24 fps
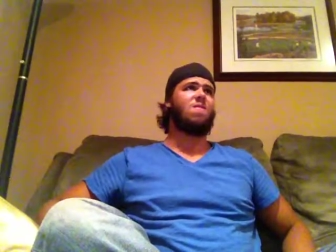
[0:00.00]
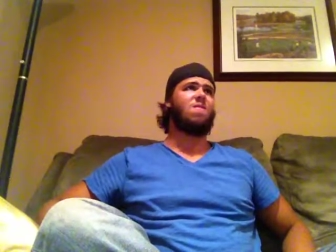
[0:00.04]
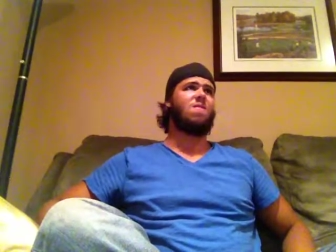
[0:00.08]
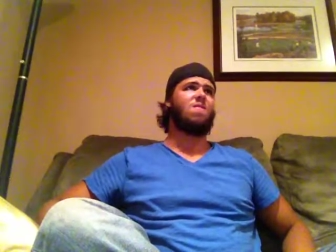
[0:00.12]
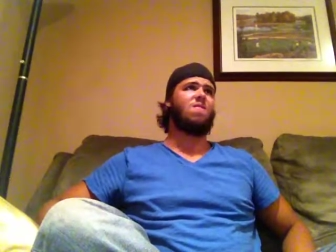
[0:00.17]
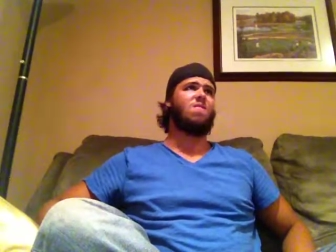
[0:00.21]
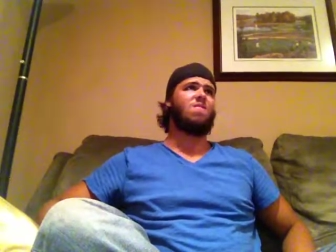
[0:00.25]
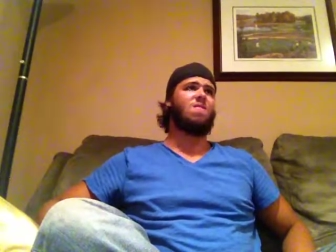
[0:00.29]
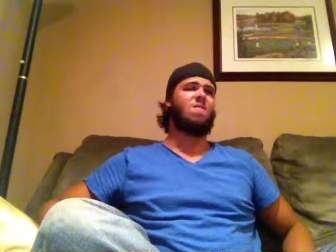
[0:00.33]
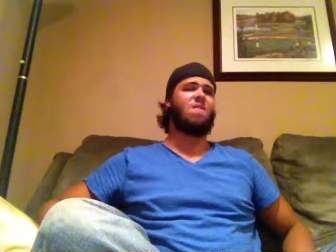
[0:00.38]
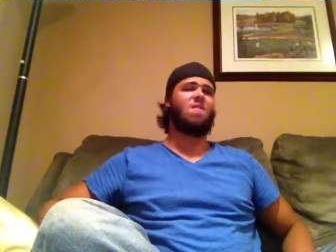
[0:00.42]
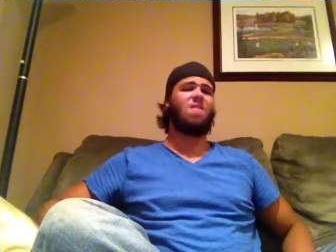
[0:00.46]

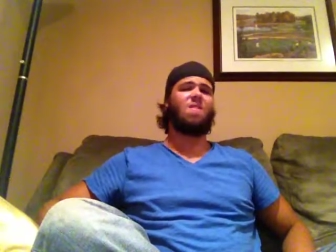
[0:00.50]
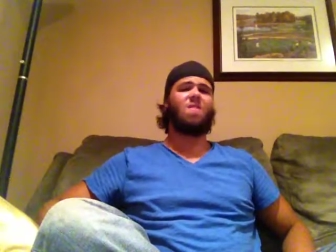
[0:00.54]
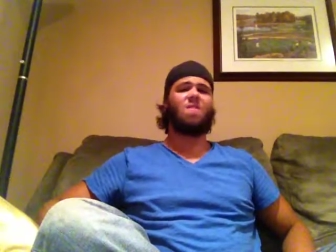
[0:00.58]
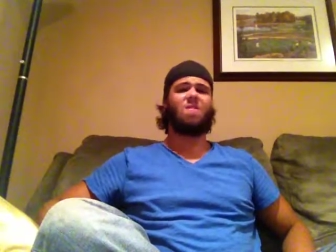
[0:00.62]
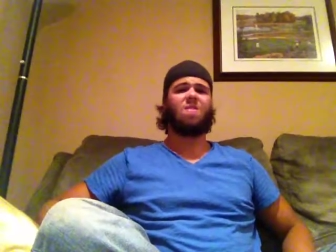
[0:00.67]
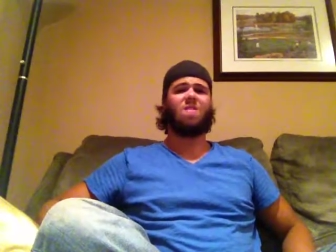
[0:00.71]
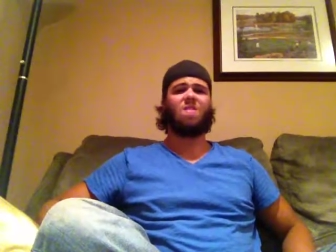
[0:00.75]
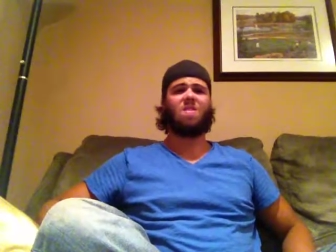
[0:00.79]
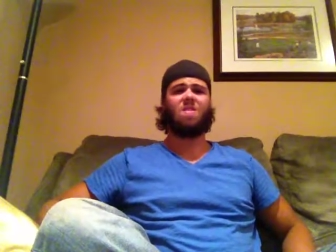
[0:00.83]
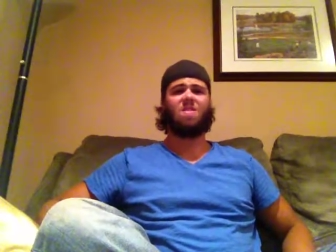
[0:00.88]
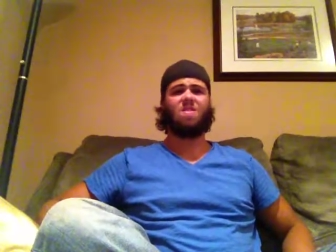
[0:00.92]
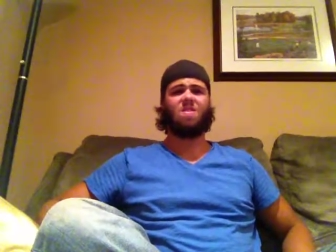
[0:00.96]
I'd say 8
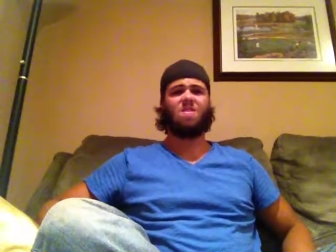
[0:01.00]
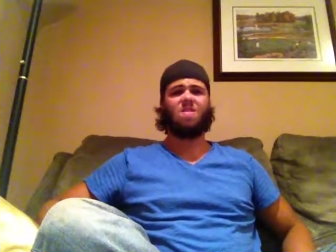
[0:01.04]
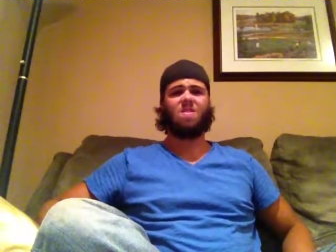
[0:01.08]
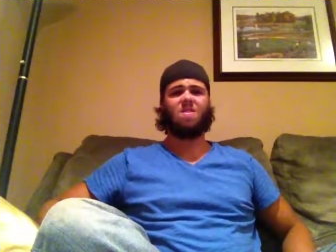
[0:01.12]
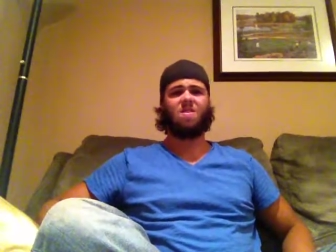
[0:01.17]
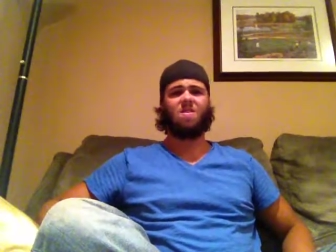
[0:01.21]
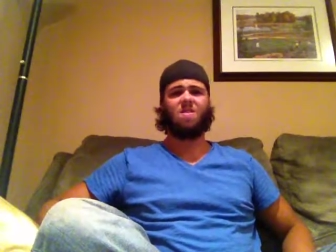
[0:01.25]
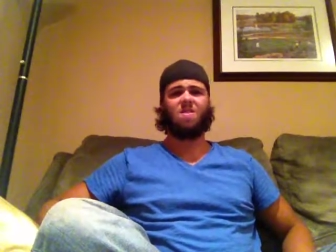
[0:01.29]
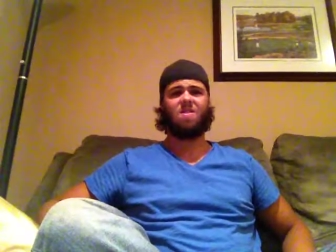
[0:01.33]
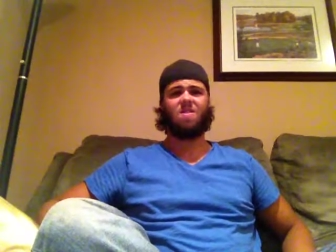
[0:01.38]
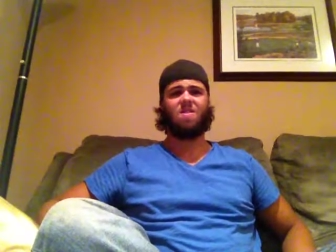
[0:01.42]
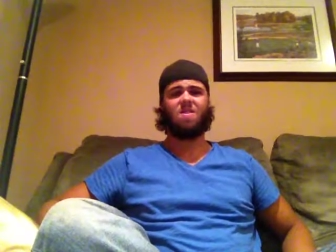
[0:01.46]
o'clock
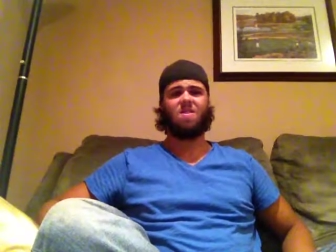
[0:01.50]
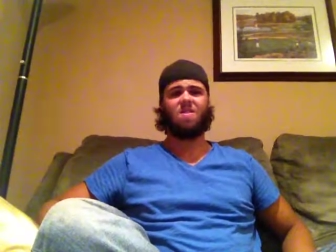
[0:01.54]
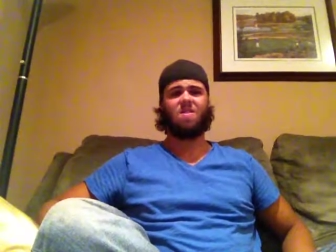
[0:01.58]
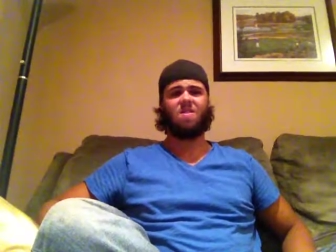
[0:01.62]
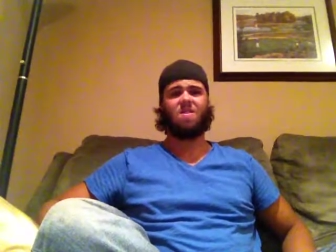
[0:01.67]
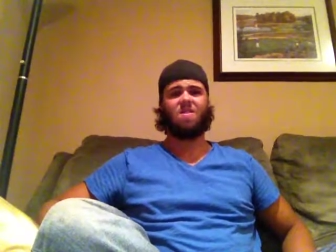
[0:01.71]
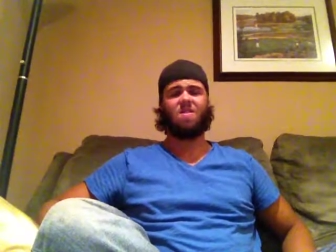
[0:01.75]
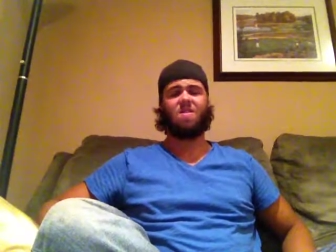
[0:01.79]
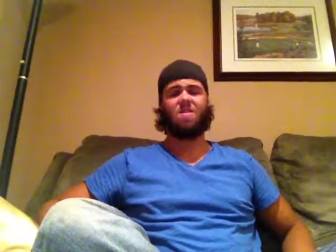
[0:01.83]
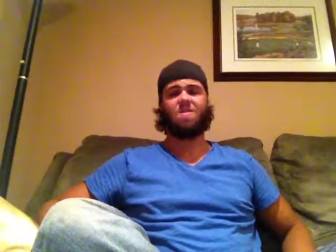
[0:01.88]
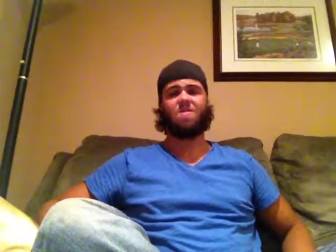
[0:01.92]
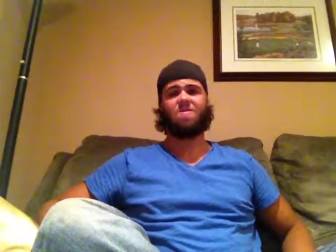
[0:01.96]

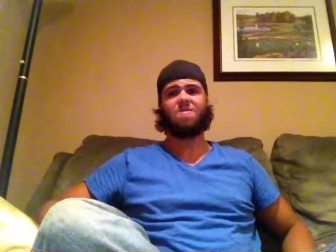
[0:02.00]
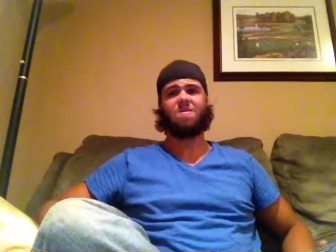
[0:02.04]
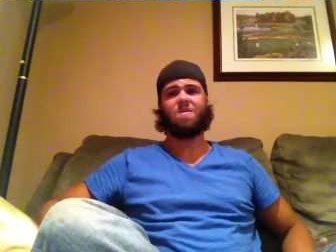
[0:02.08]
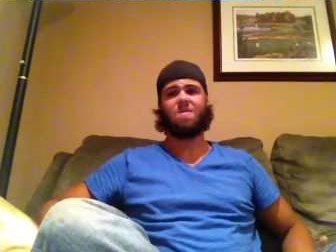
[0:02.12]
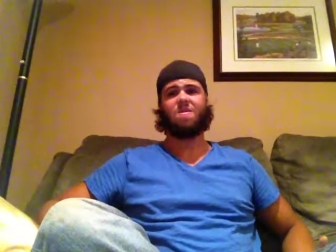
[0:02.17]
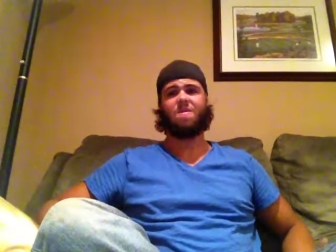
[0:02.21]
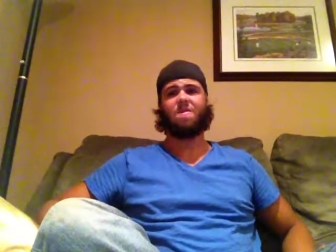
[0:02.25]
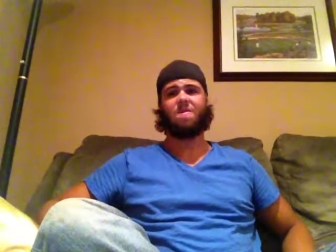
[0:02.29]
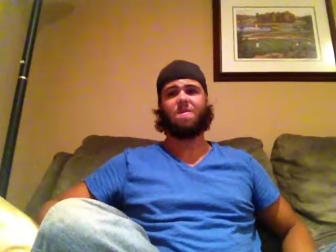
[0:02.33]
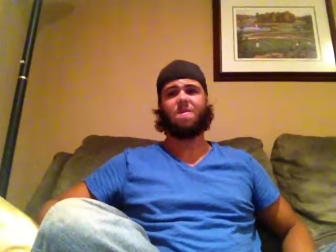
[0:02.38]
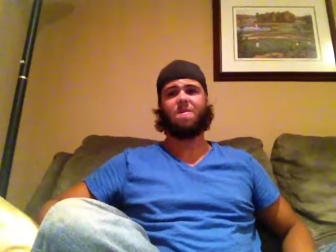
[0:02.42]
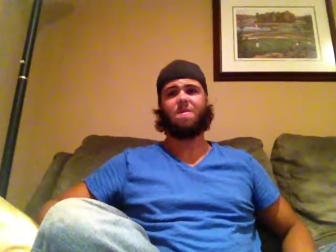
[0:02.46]
that I was starting
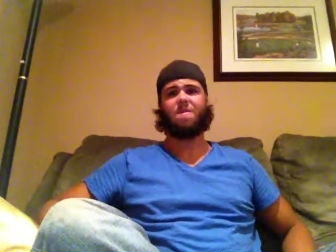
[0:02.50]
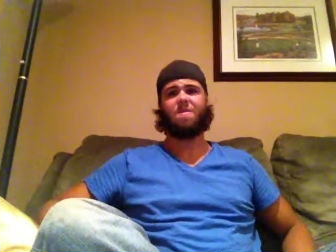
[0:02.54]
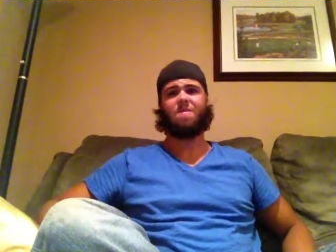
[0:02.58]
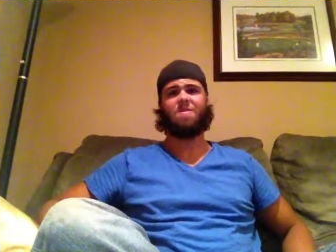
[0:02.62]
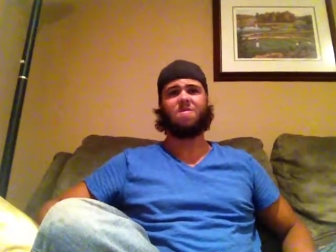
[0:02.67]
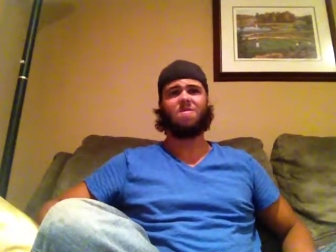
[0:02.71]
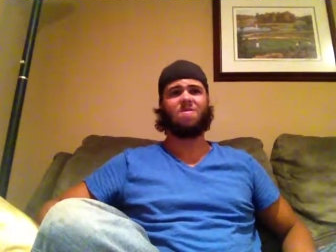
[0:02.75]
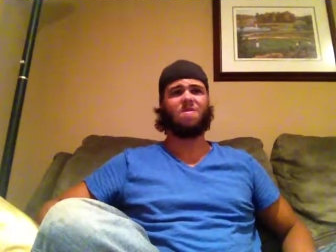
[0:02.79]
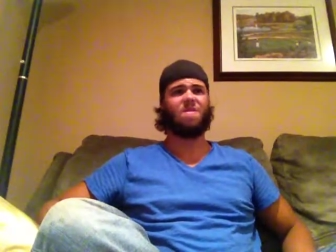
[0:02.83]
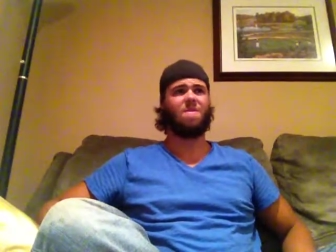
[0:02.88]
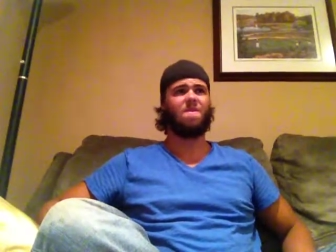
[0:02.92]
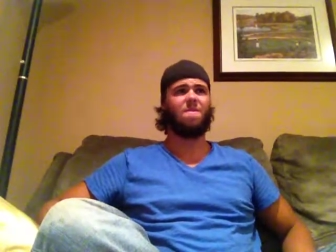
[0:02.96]
to feel better,
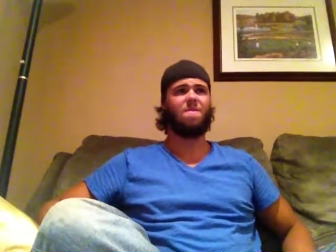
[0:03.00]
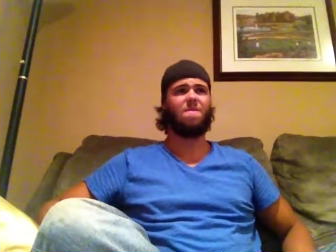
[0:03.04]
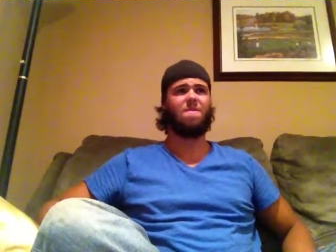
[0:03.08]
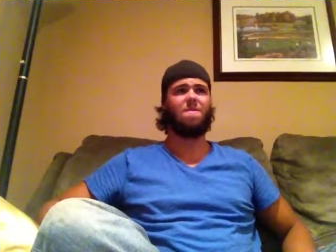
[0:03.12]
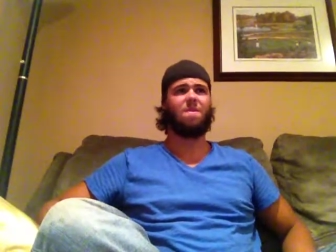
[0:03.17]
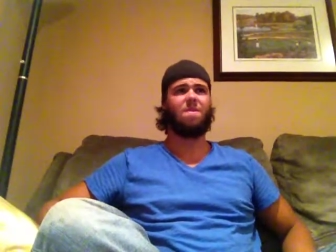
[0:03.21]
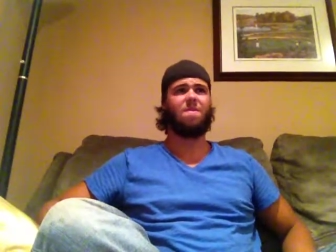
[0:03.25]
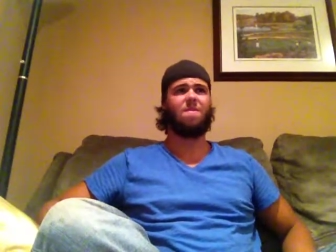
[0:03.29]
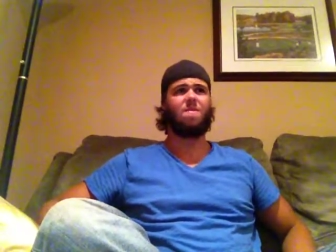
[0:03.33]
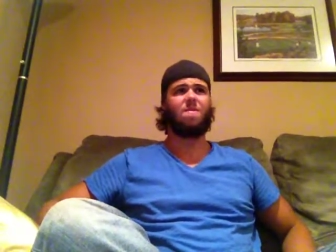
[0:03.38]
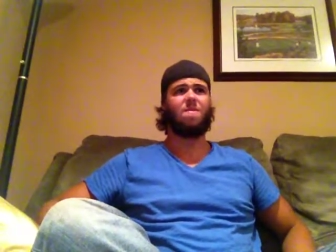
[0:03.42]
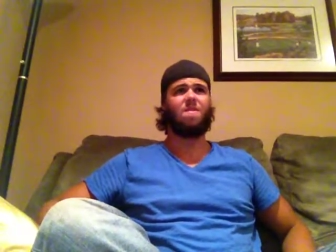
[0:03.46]
7
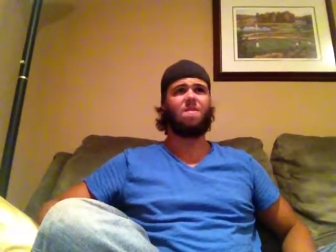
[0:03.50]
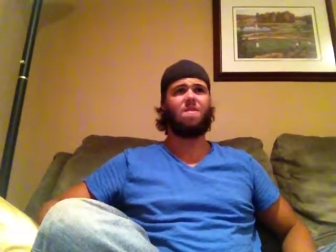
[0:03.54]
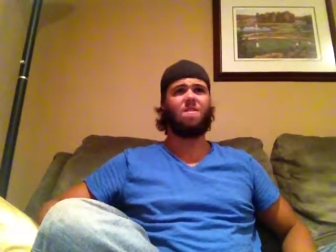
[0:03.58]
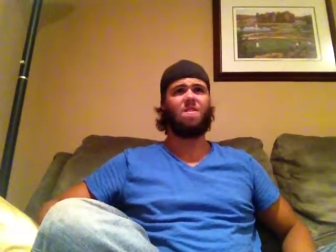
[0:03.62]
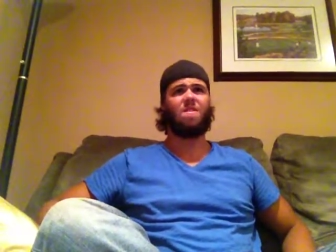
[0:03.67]
maybe.